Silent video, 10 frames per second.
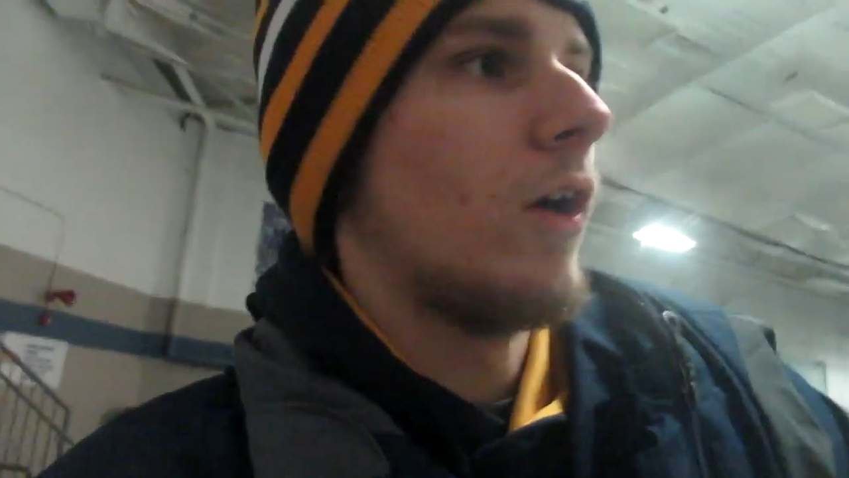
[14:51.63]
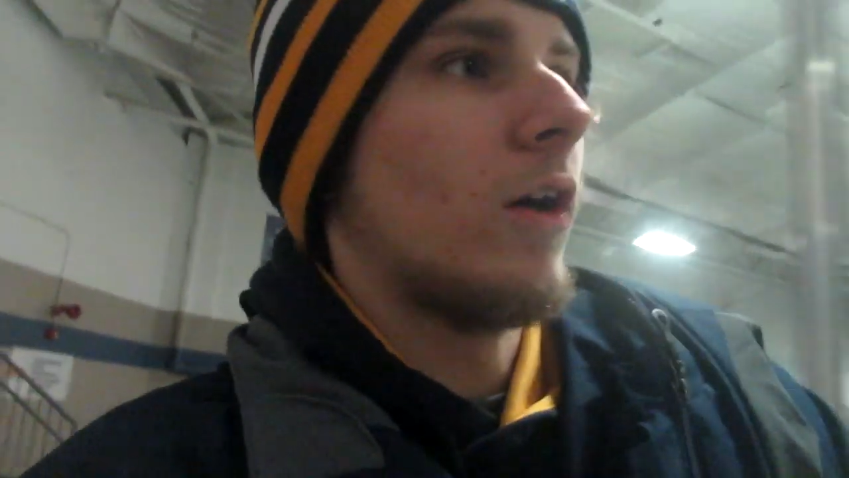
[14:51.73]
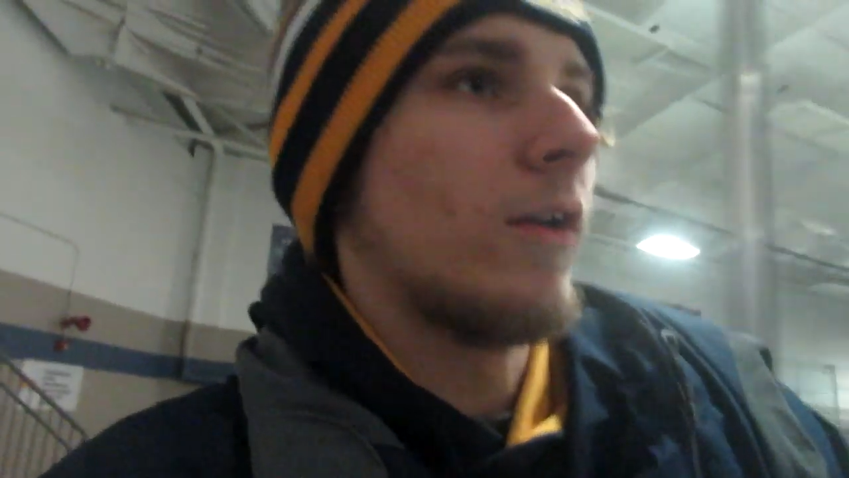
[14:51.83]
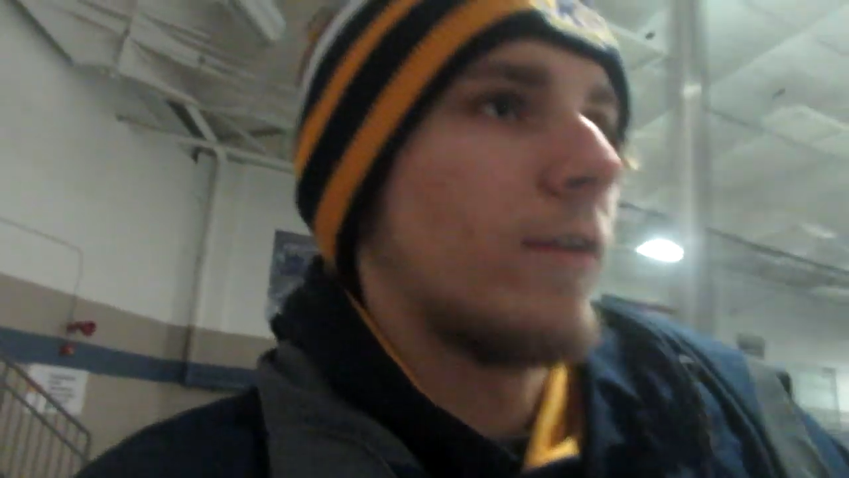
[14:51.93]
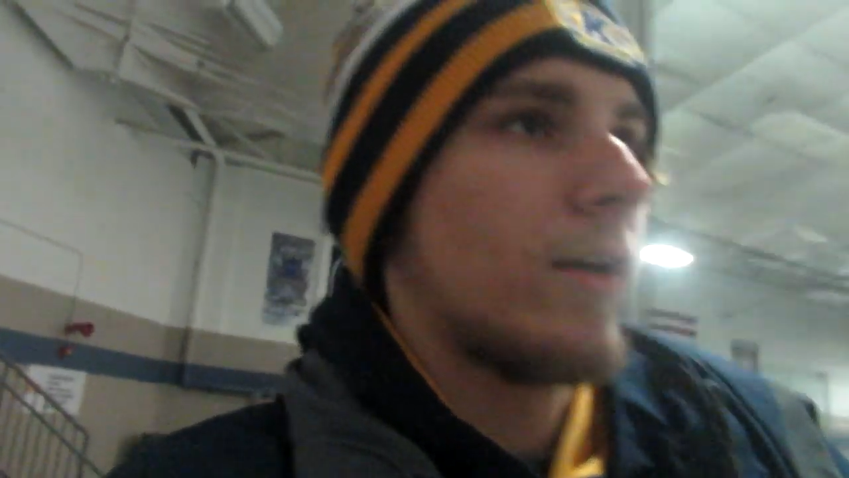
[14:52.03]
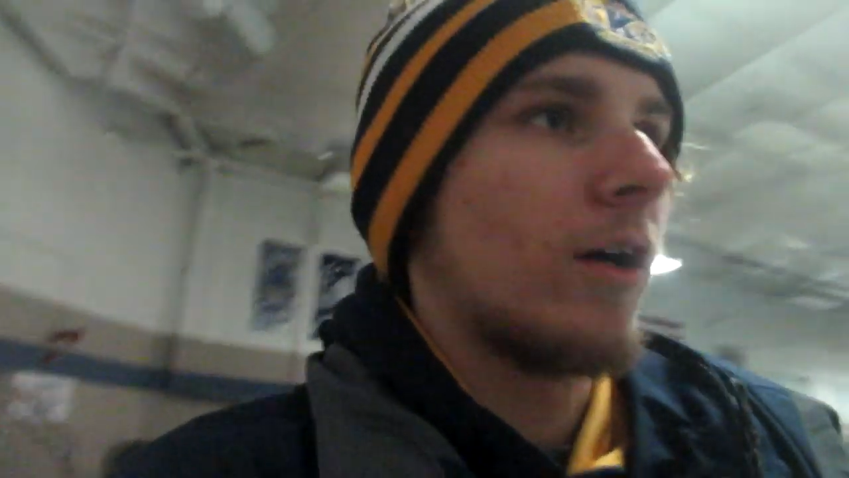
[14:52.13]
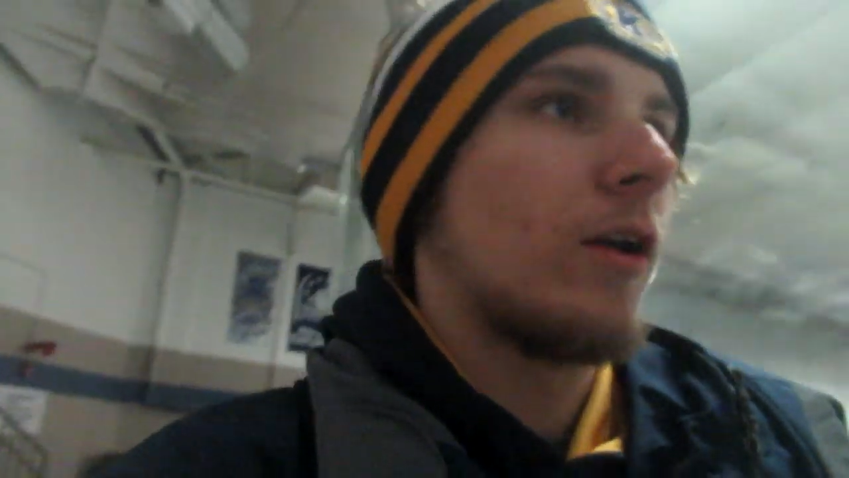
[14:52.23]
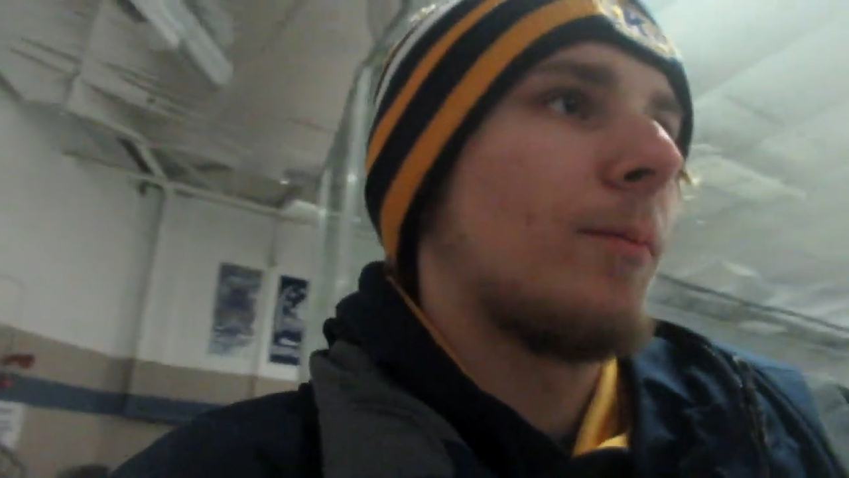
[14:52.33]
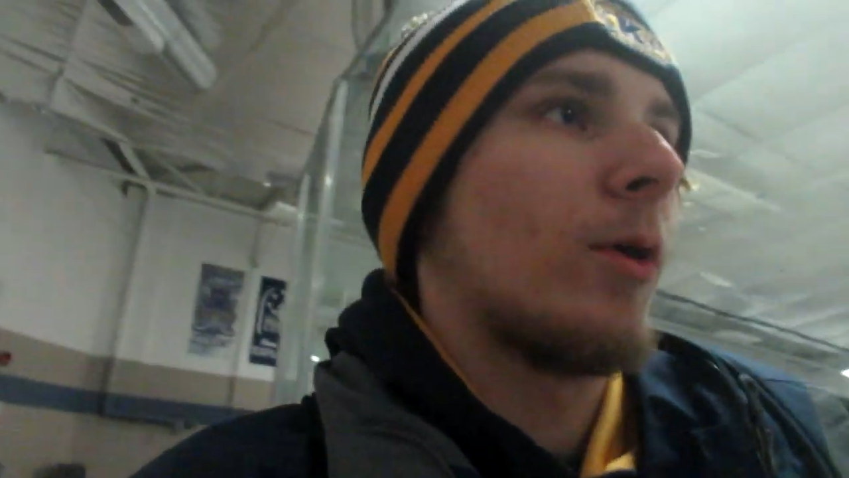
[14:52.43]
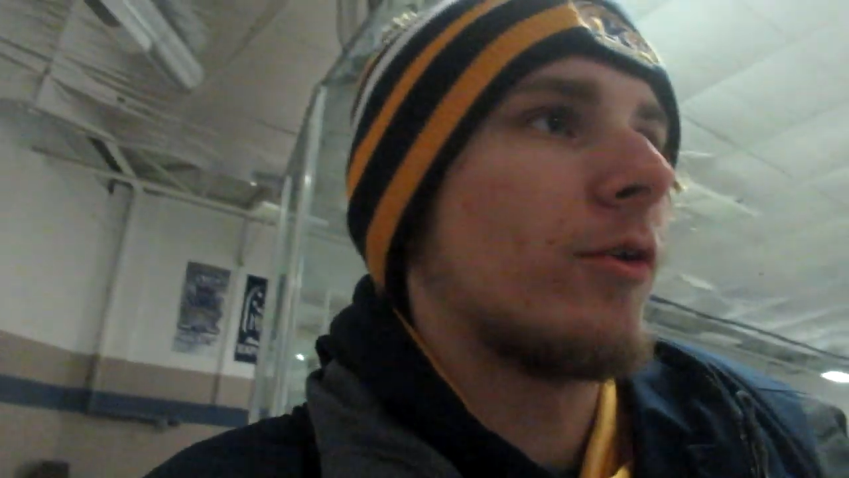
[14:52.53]
Uh, they got
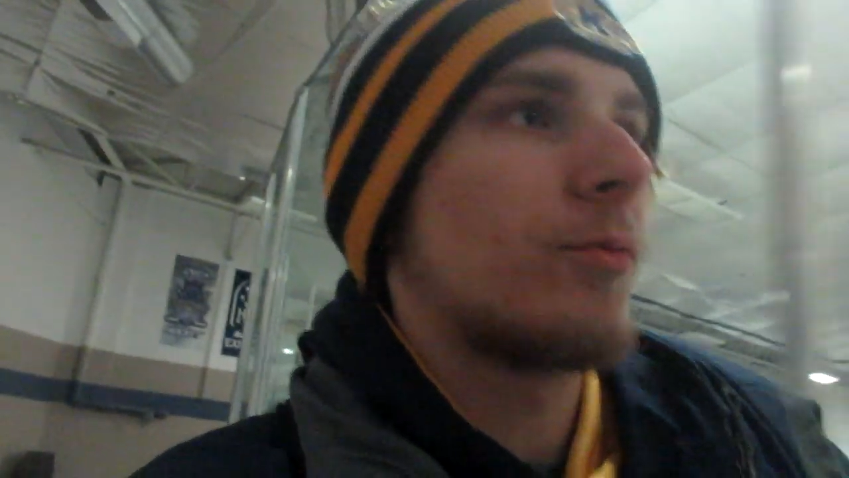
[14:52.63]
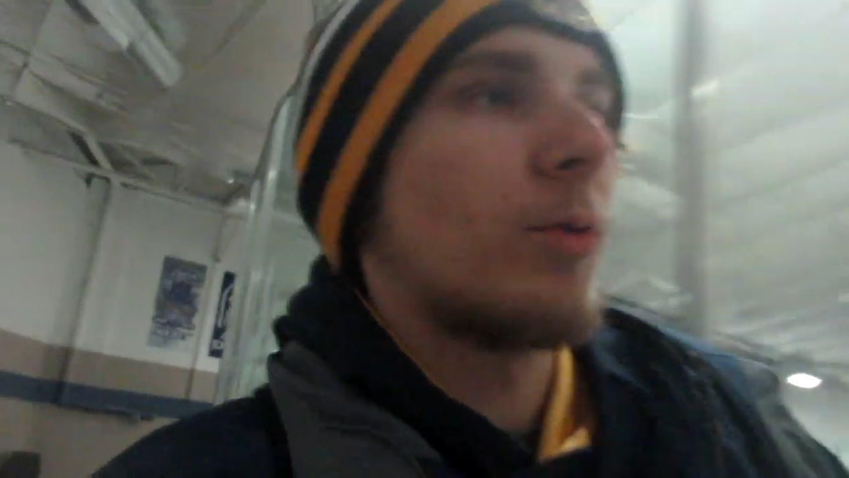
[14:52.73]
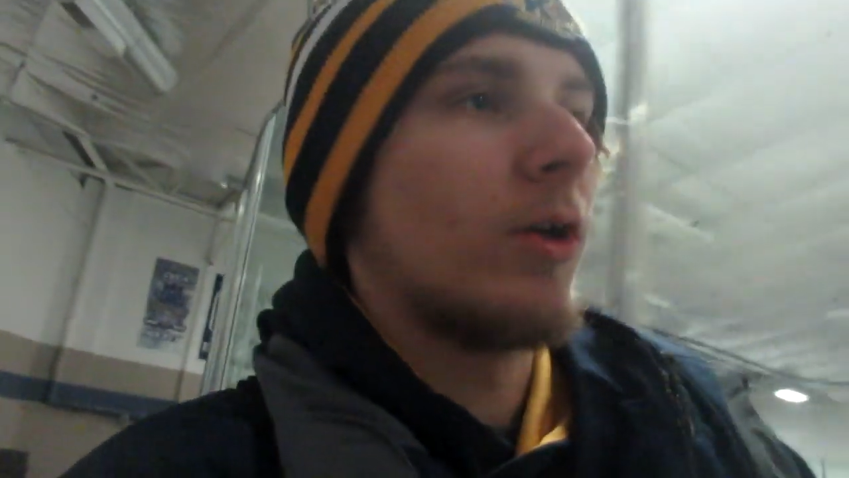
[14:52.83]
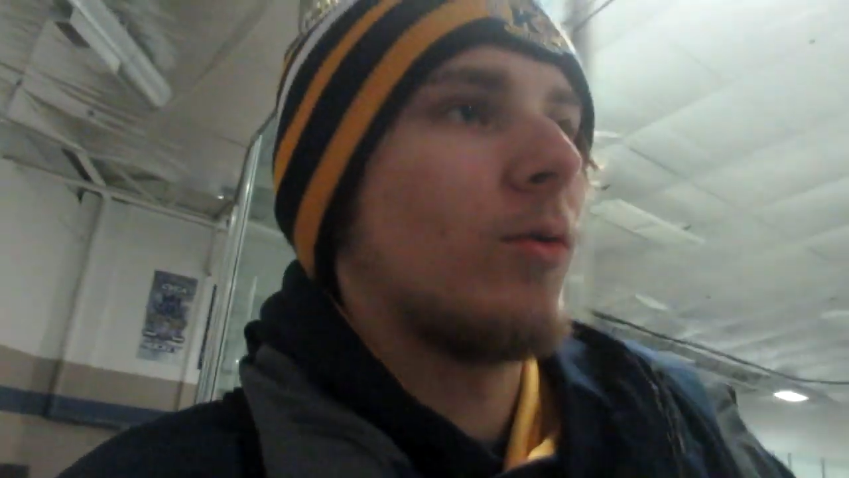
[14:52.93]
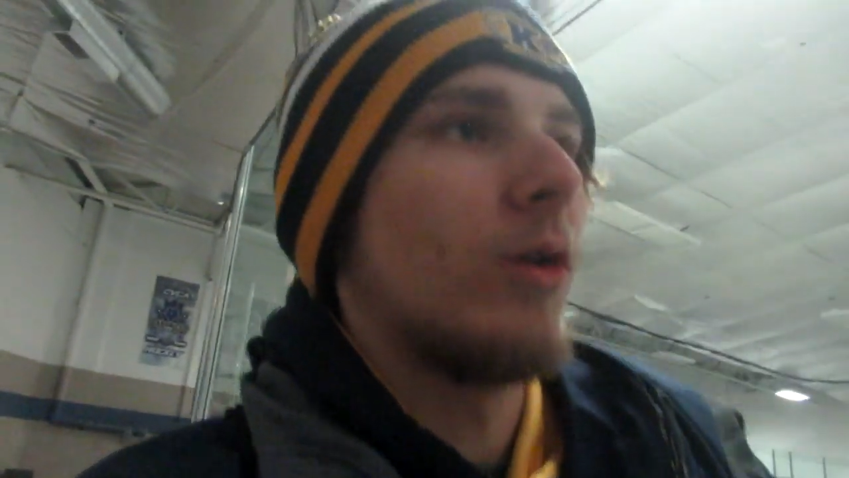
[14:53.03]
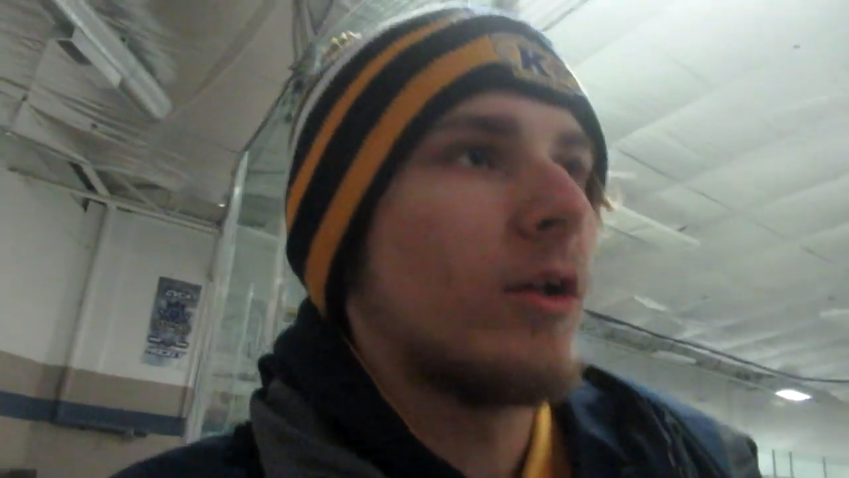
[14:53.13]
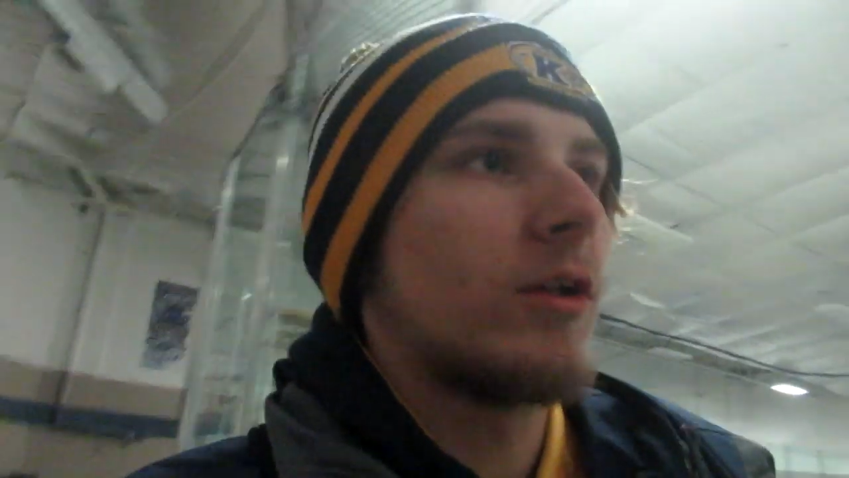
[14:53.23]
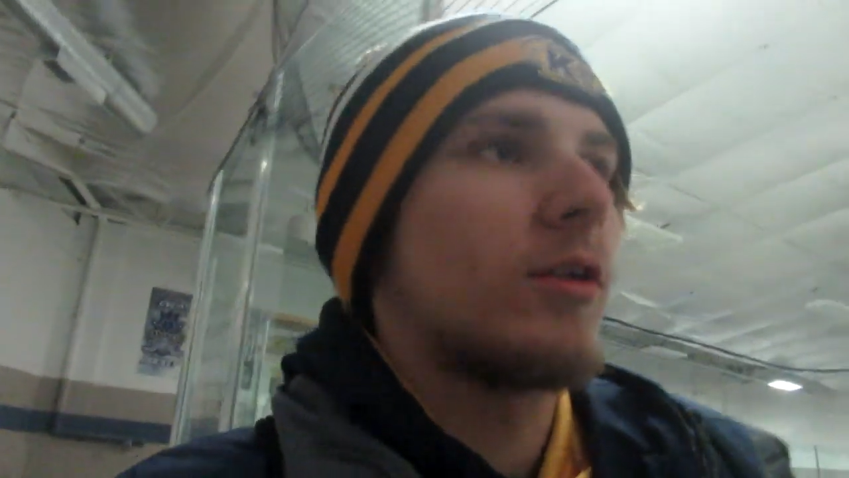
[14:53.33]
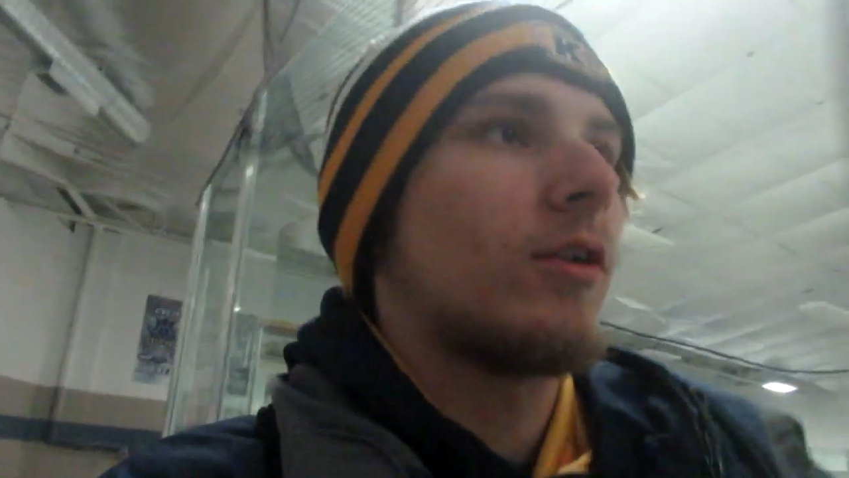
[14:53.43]
up on us pretty quick,